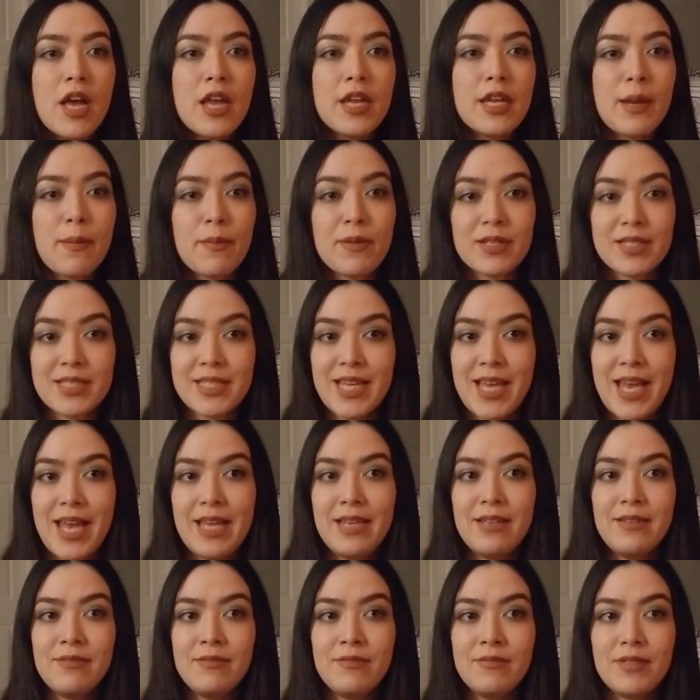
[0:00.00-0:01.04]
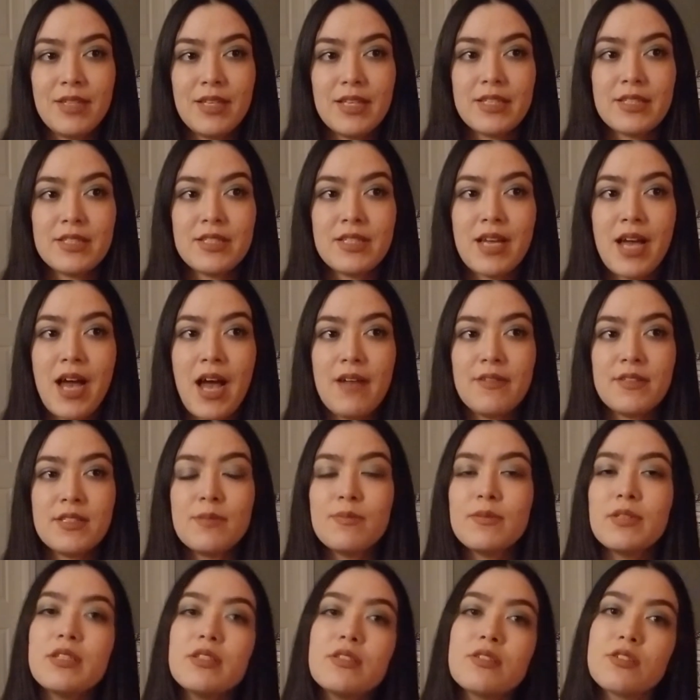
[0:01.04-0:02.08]
Number 10 is to have
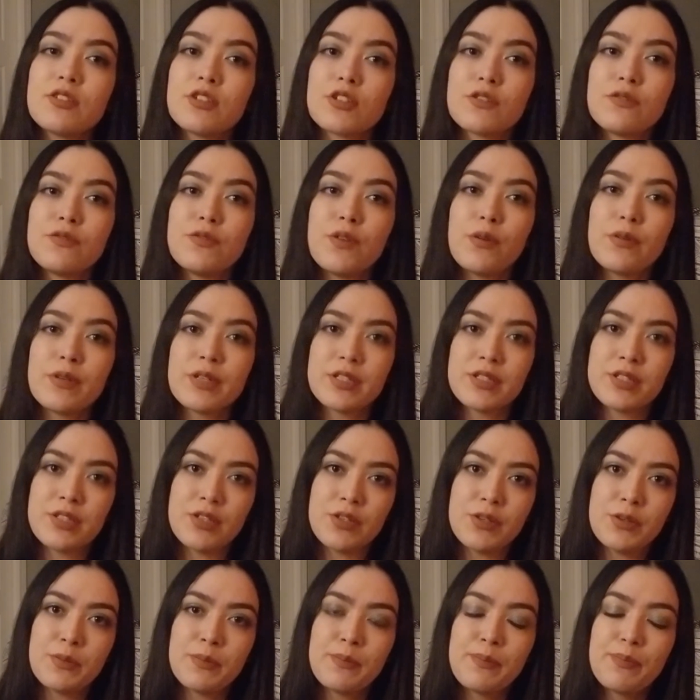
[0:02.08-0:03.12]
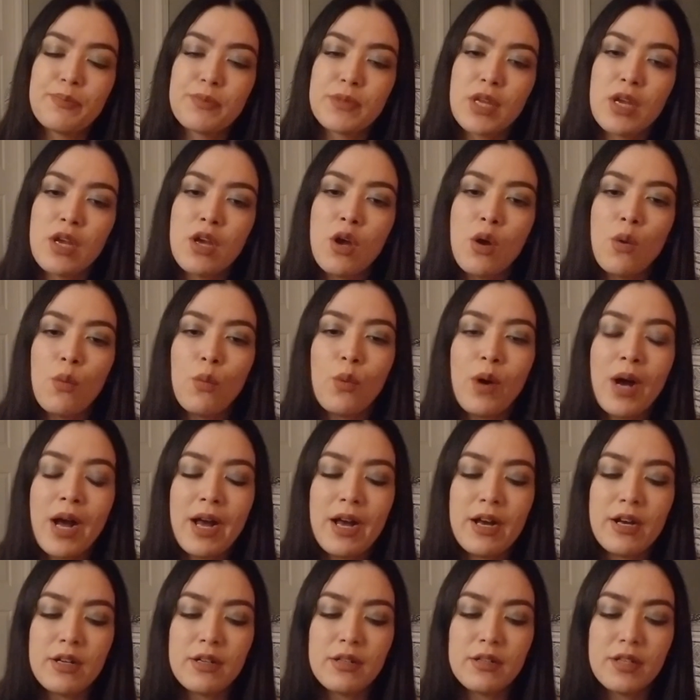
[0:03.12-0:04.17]
something to look forward to.
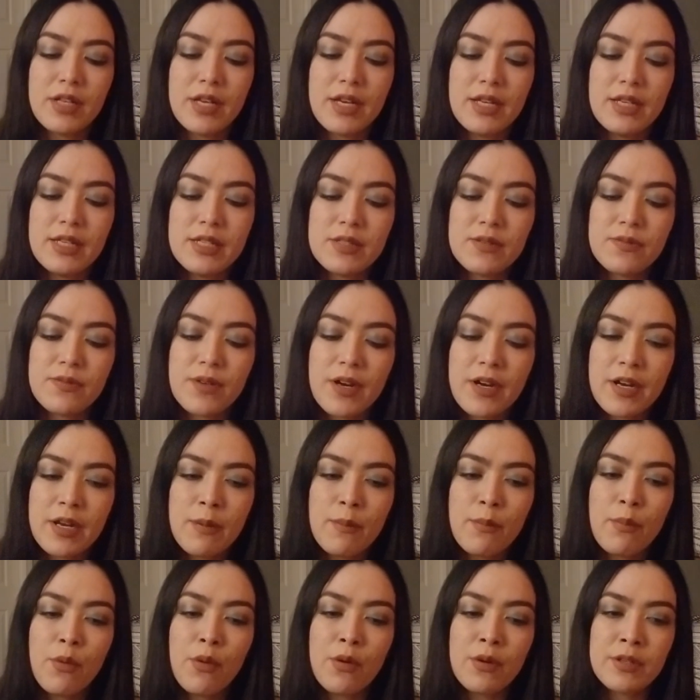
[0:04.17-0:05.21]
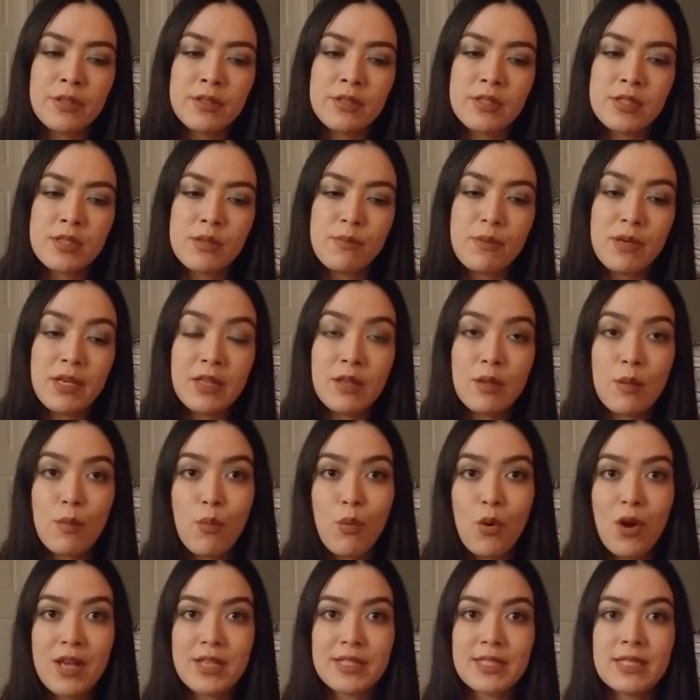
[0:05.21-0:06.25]
While it is very important to be in the
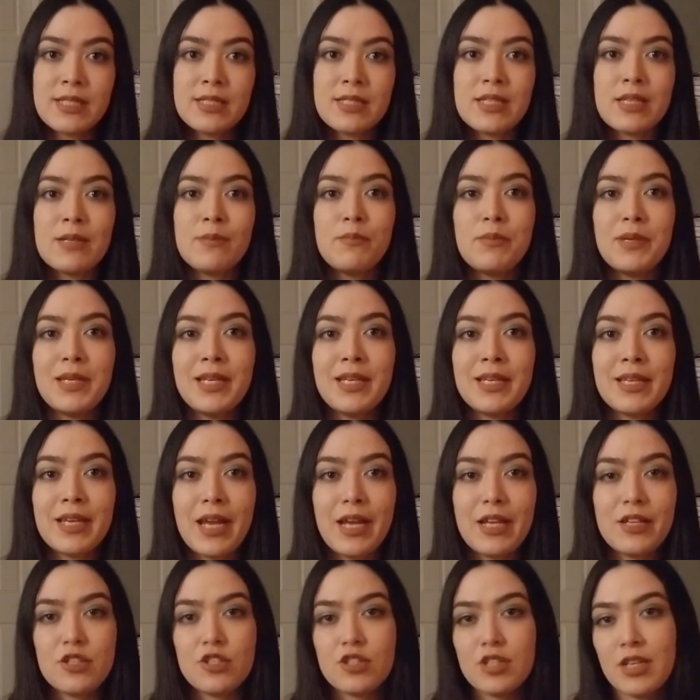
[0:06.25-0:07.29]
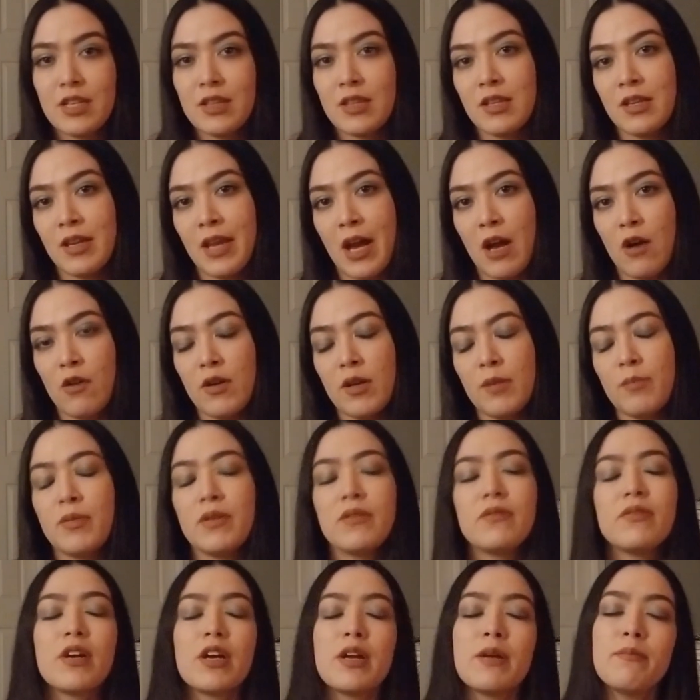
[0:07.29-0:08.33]
present and be engaged in the now and be
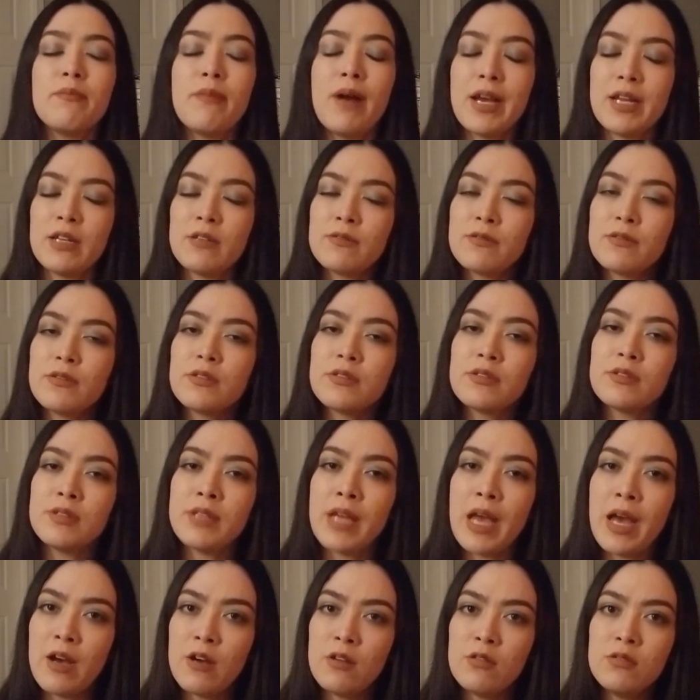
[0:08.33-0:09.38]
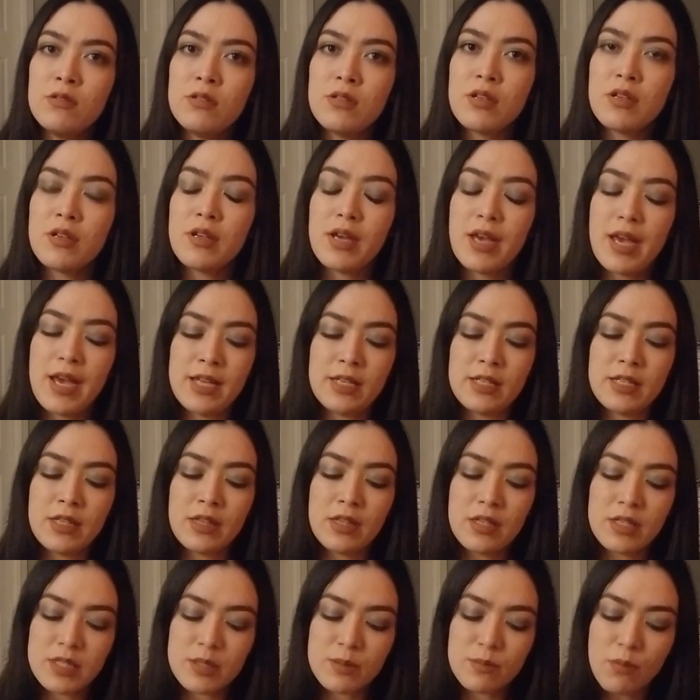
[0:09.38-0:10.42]
very mindful now and in
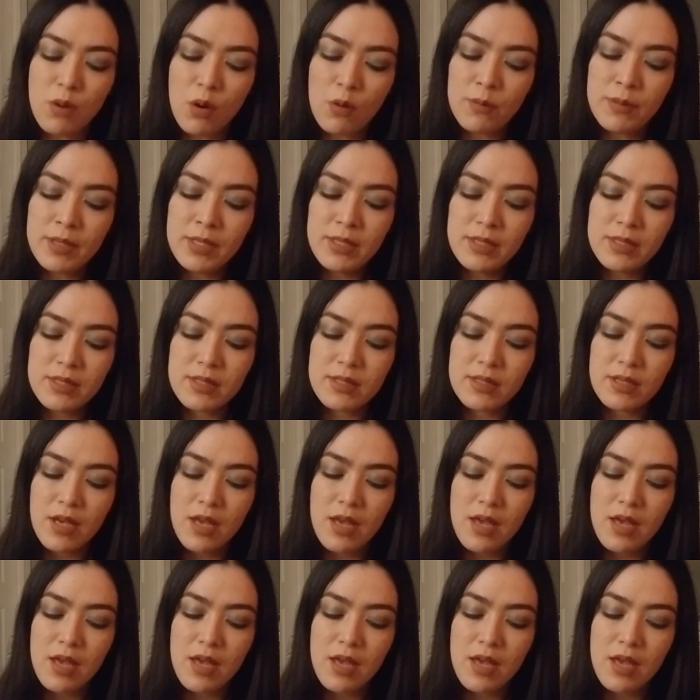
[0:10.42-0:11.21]
this moment